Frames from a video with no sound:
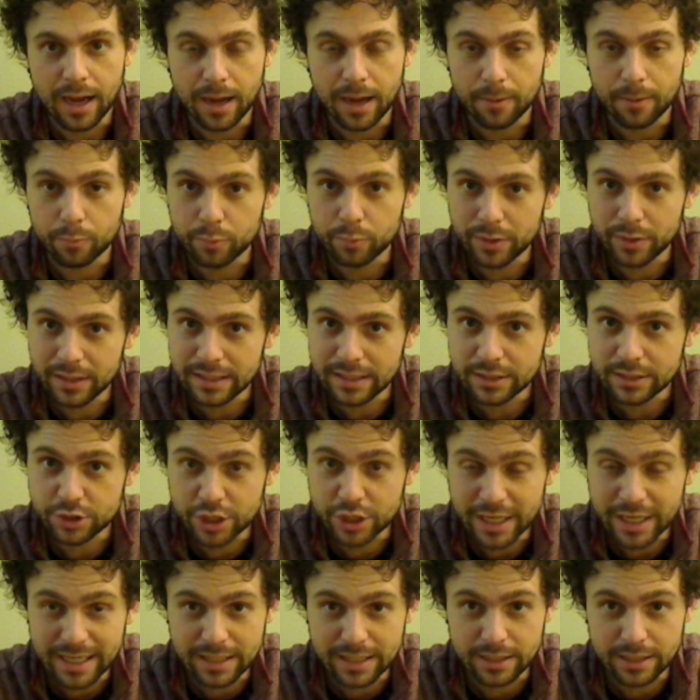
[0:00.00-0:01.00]
really
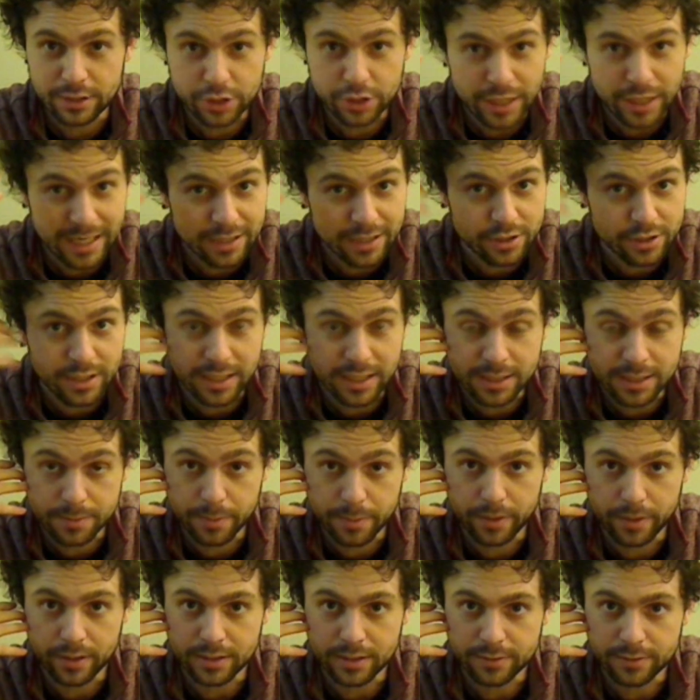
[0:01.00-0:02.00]
changed the
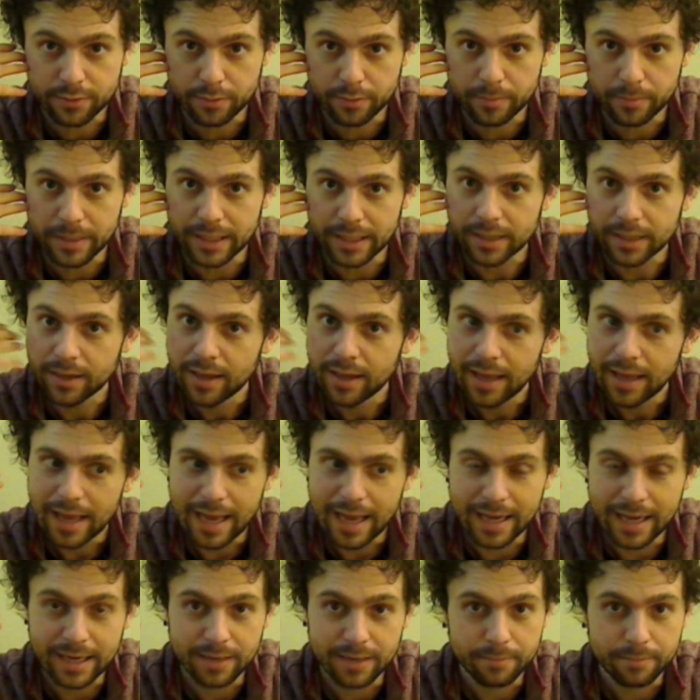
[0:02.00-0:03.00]
experience for me,
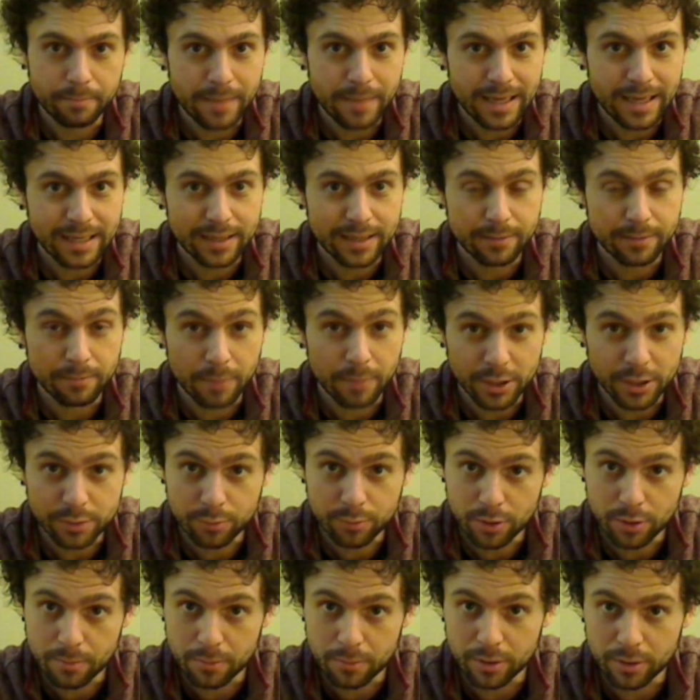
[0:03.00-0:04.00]
and it made it much
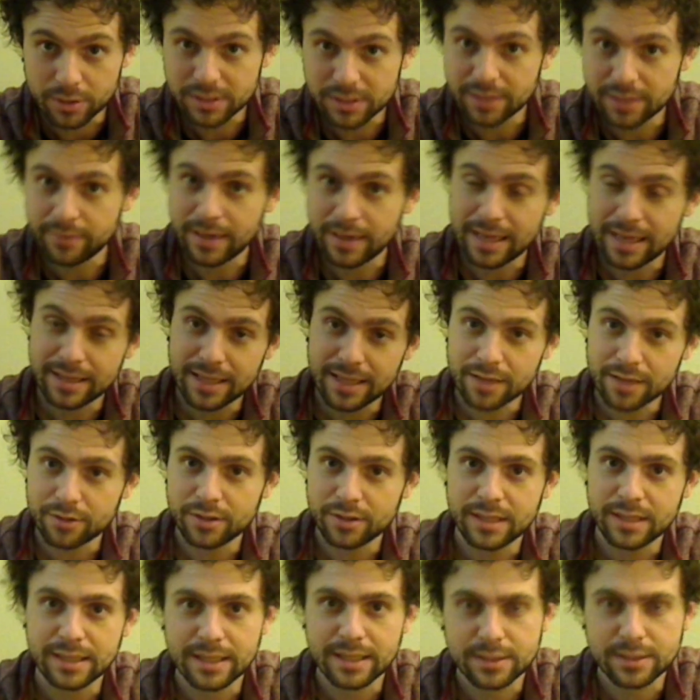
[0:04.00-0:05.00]
more immersive. And the other
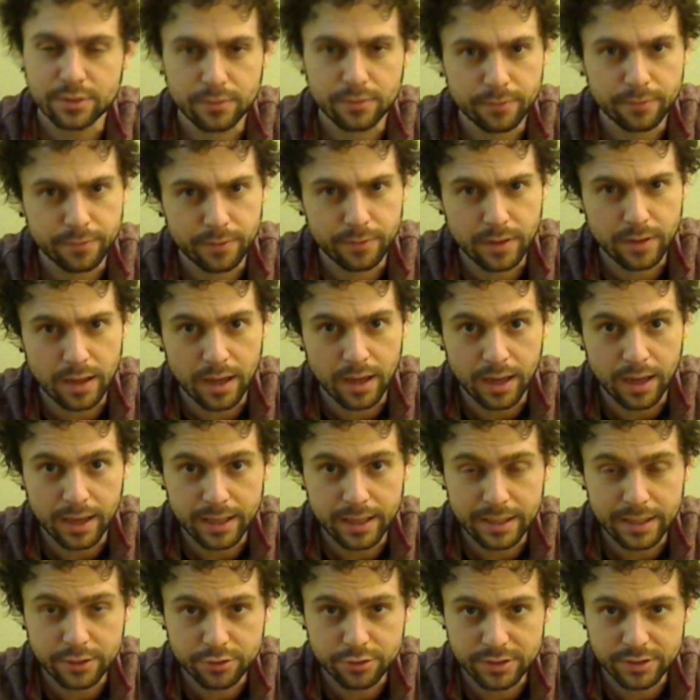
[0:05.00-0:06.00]
thing that's
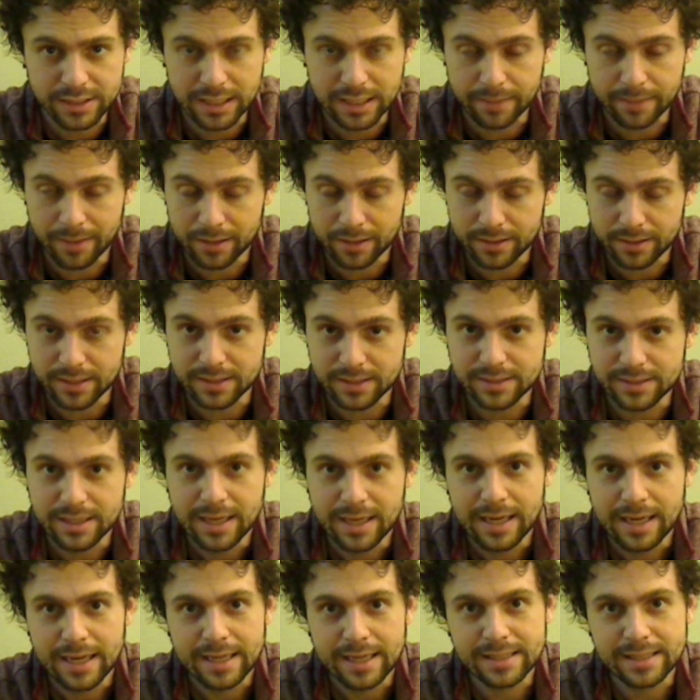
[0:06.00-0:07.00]
interesting about this
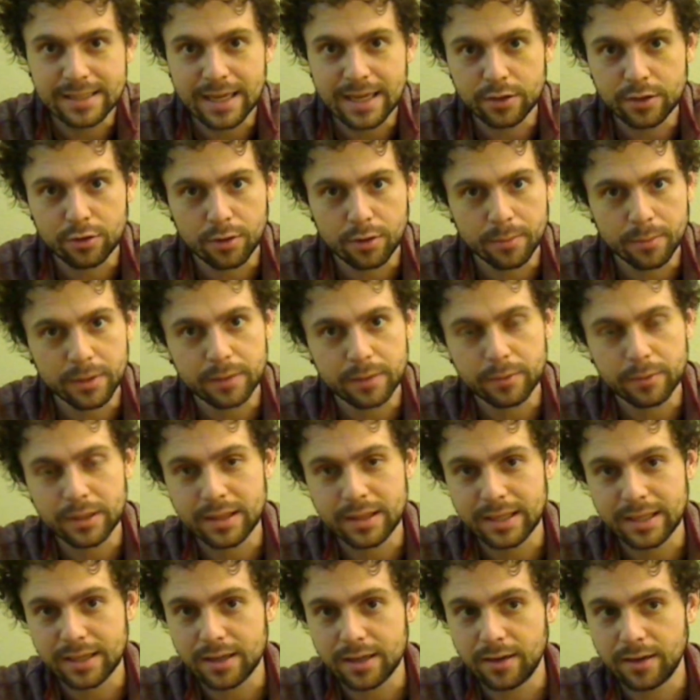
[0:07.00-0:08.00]
is that normally we
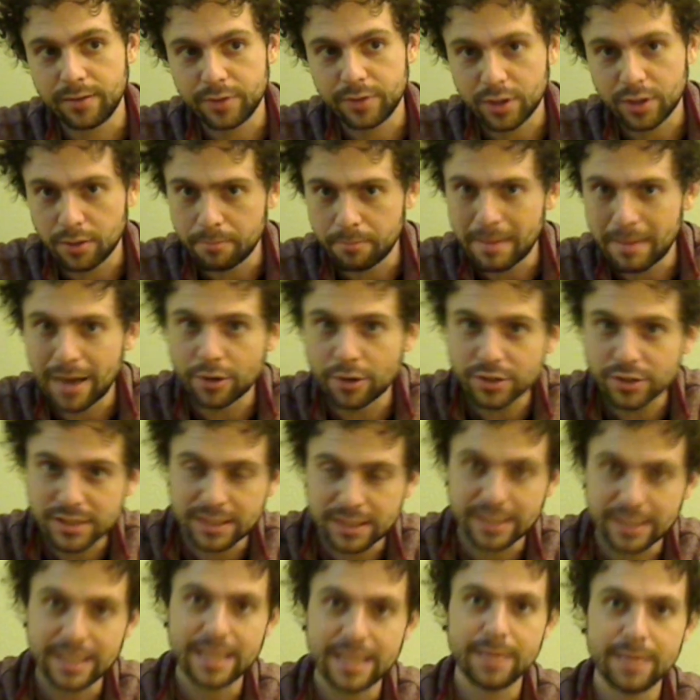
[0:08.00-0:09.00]
think of mouse
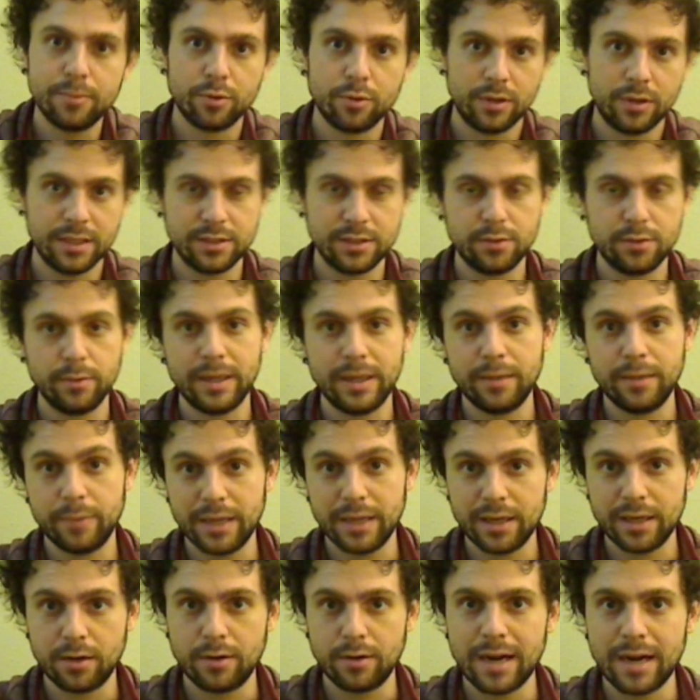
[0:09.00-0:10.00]
and keyboard as the way
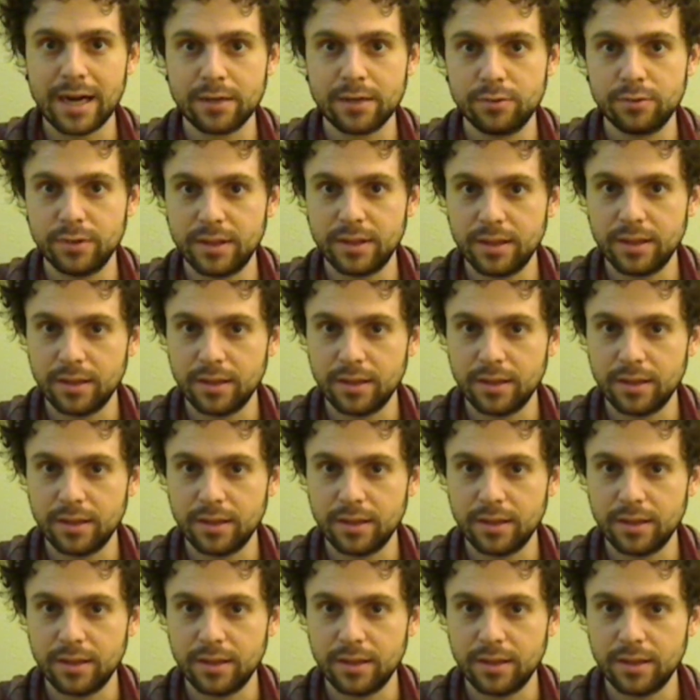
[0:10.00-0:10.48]
we interact with